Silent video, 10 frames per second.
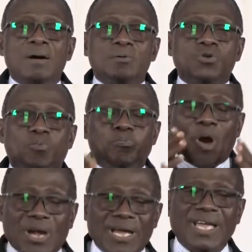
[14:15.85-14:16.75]
you know,
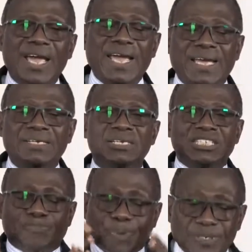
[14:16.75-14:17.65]
born again,
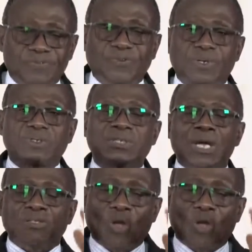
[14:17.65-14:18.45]
Spirit-filled,